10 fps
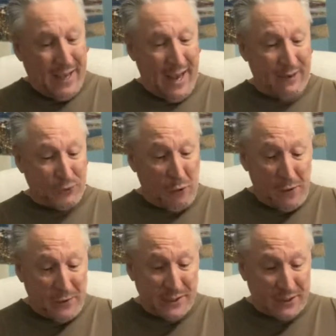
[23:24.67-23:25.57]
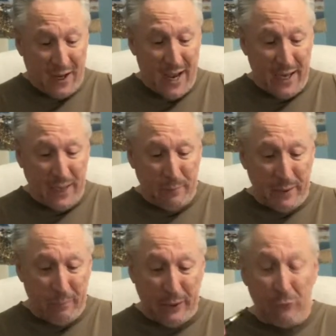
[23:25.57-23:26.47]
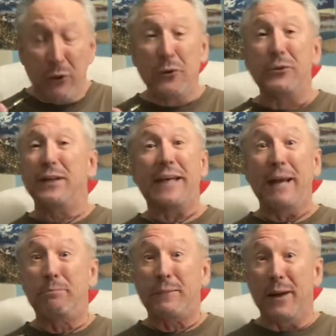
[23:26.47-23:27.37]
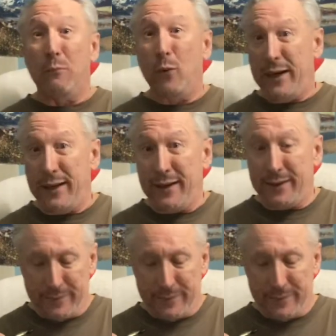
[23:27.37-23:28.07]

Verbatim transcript: "After all this time, it'd be rude to keep them waiting."